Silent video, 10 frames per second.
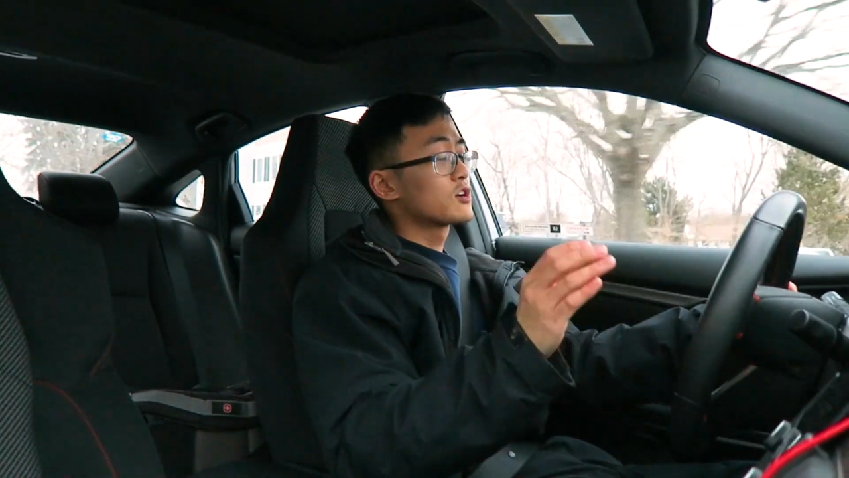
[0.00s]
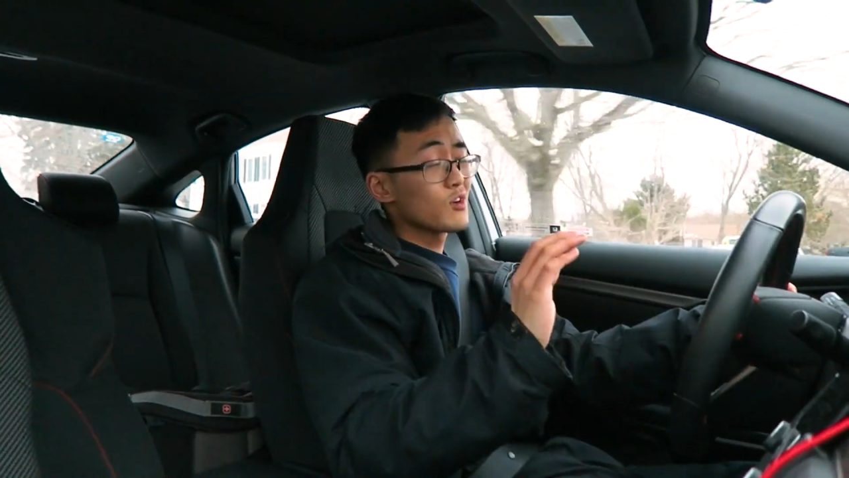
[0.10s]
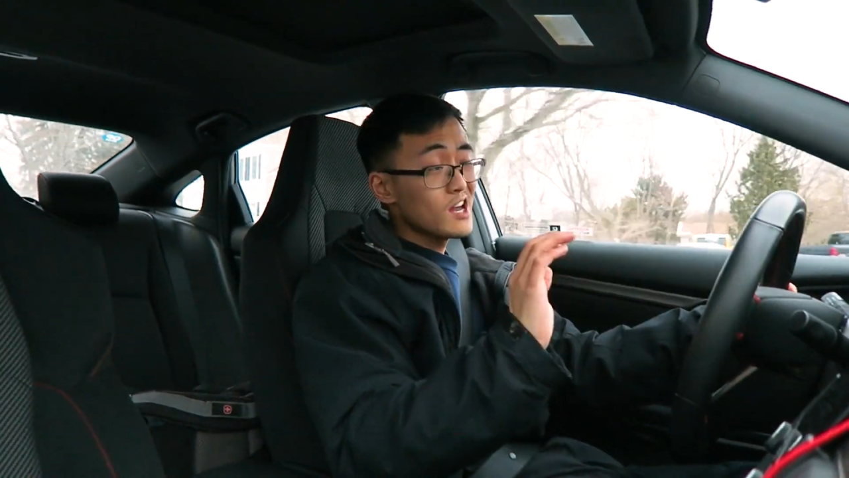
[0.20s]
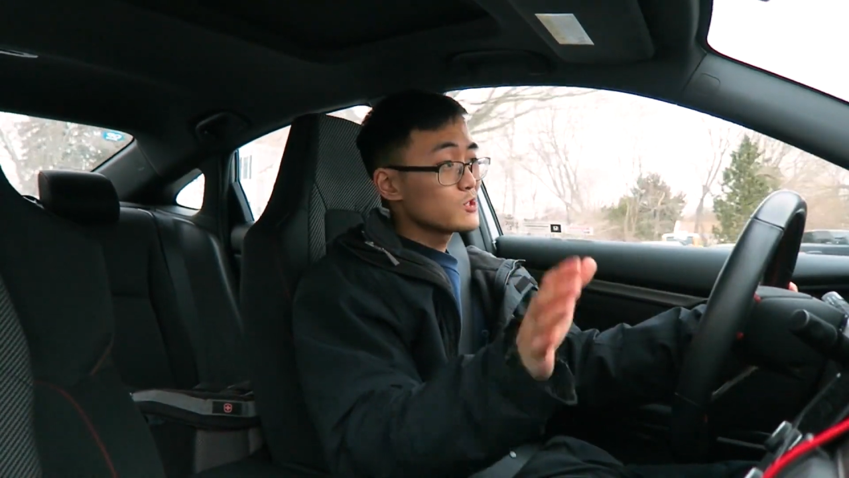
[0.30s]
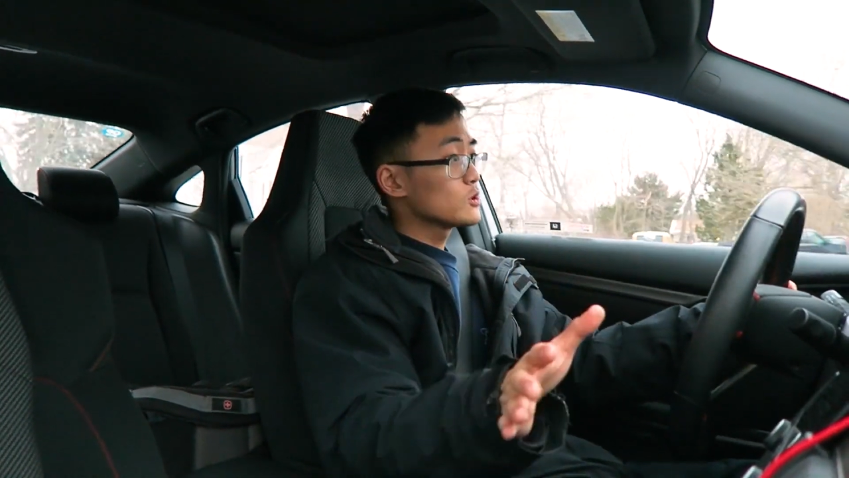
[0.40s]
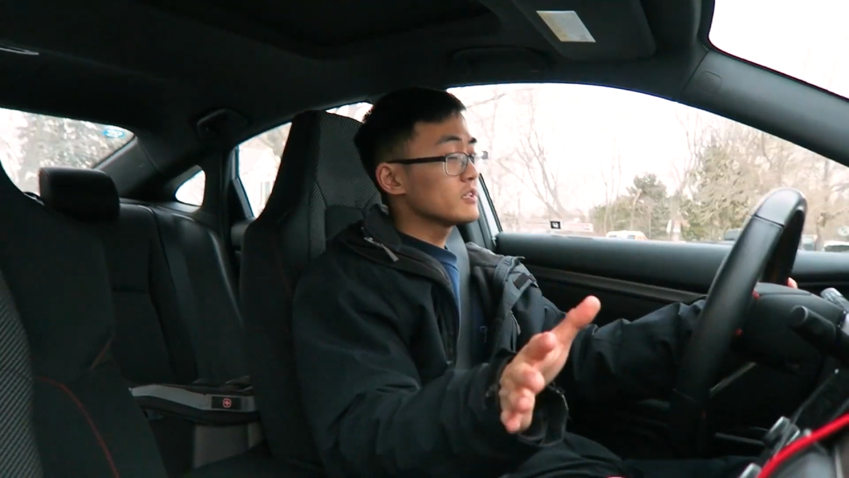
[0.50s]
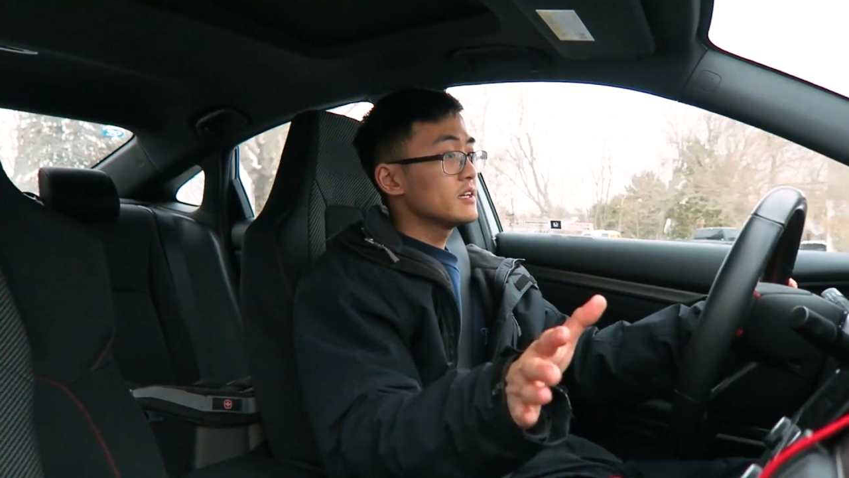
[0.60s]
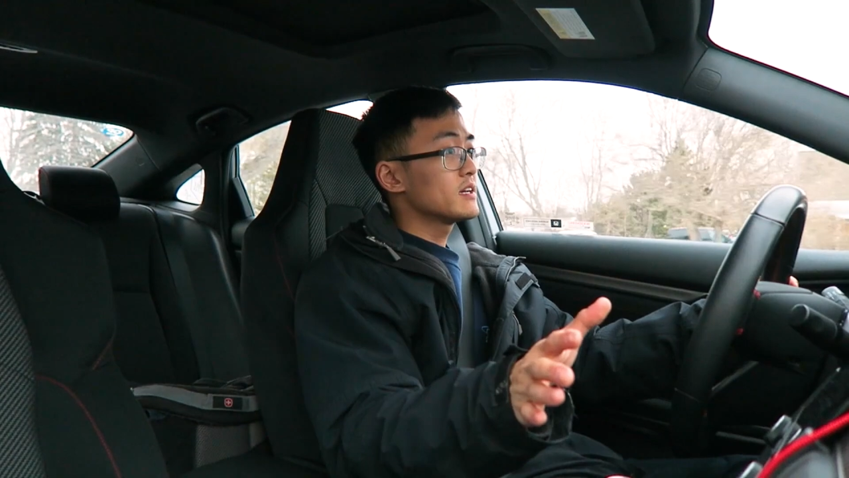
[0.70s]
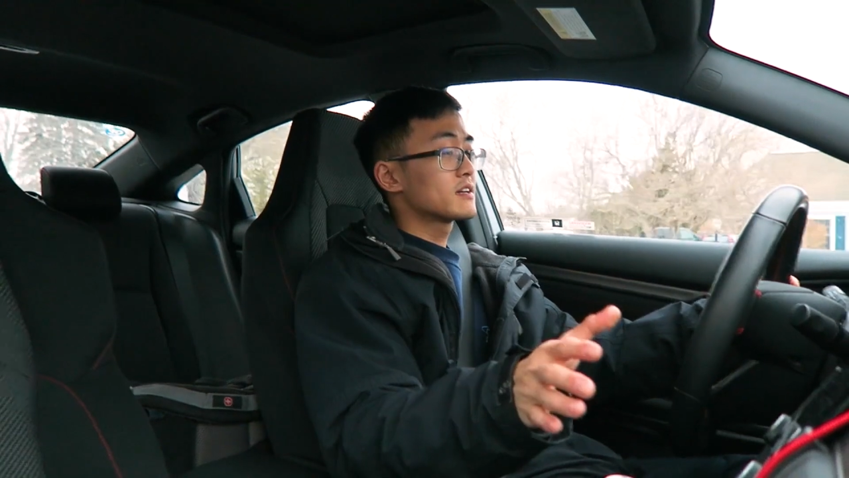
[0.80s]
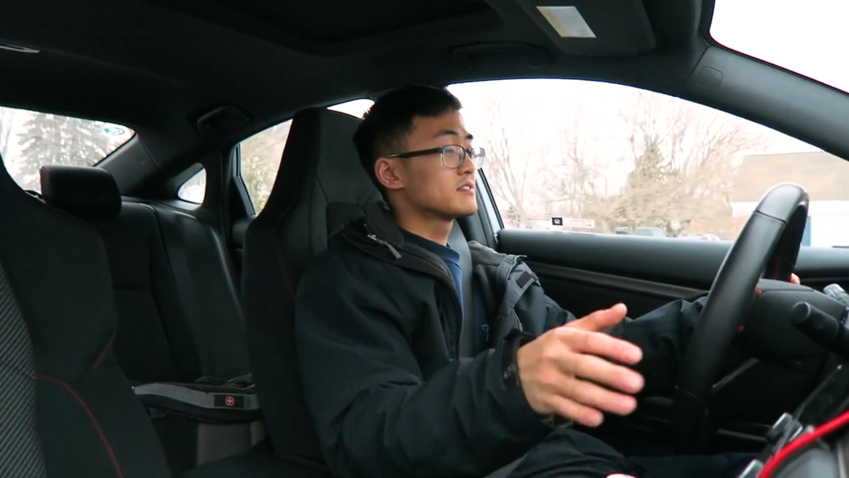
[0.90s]

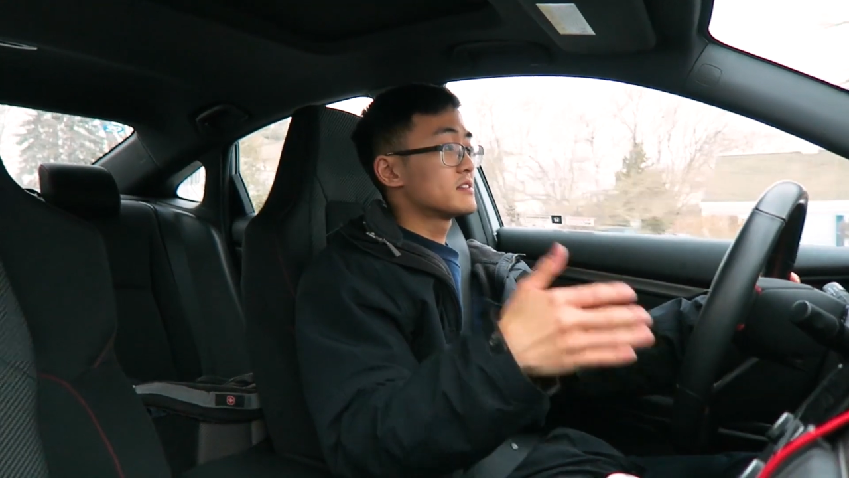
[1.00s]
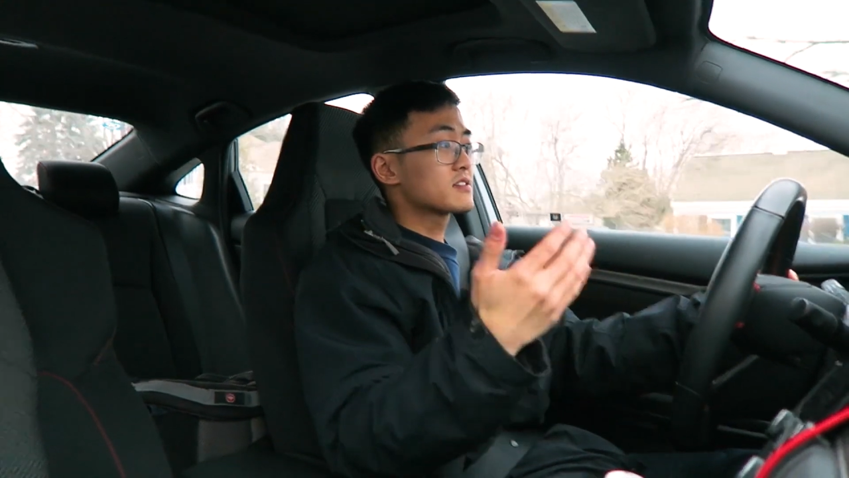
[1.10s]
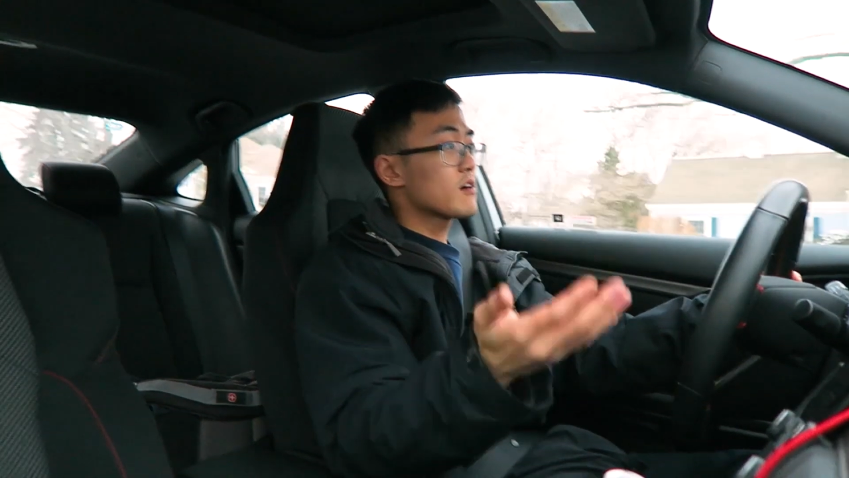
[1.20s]
gradually, because this